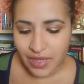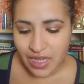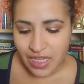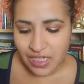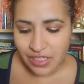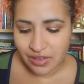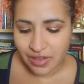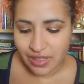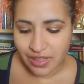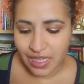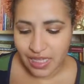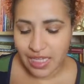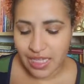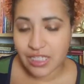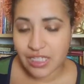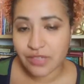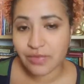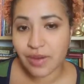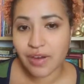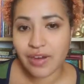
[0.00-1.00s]
so i think
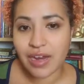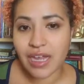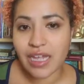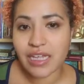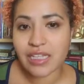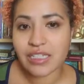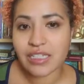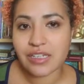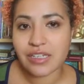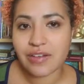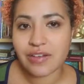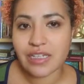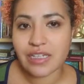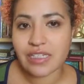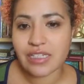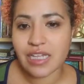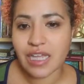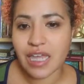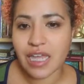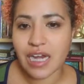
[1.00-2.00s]
it's very
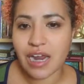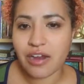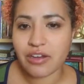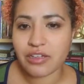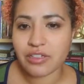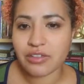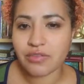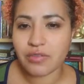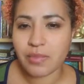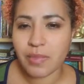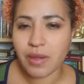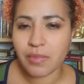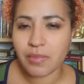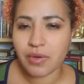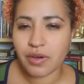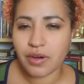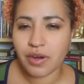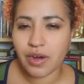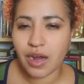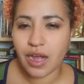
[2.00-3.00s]
interesting and i do
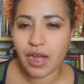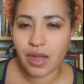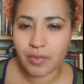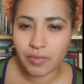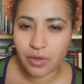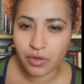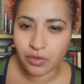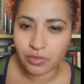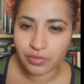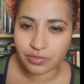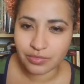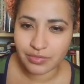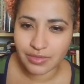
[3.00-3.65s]
remember um, ooh,